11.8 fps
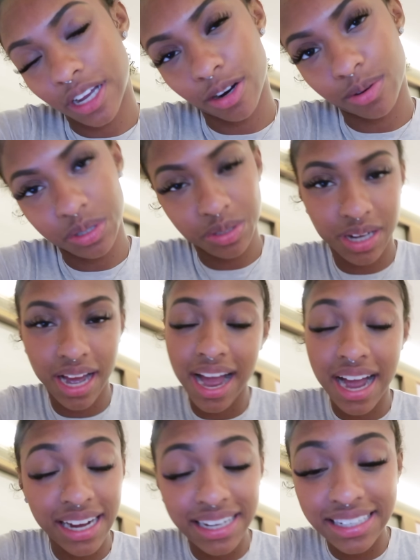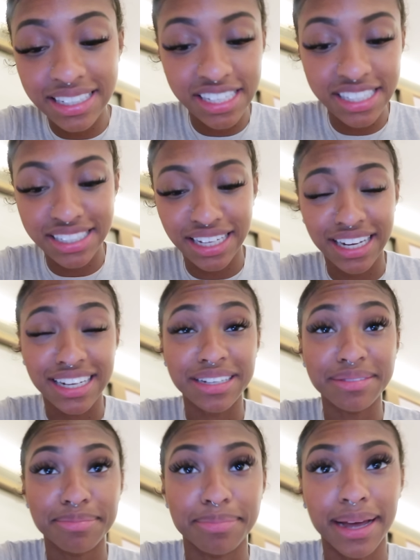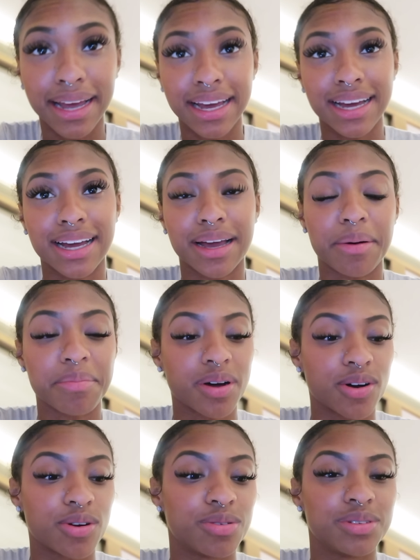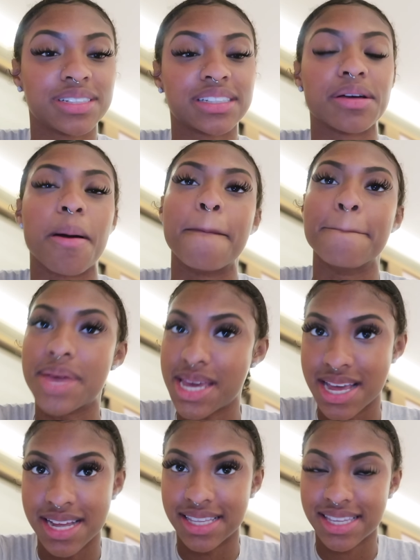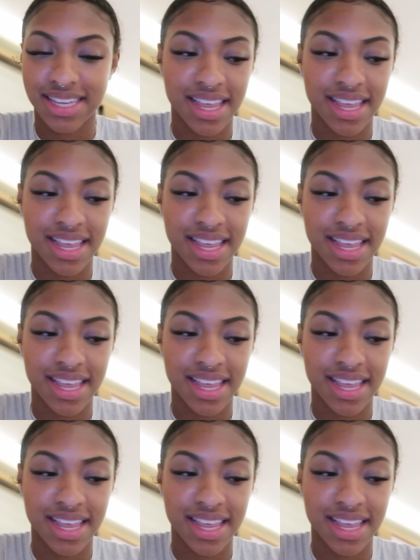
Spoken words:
how are you guys? I am back post meet,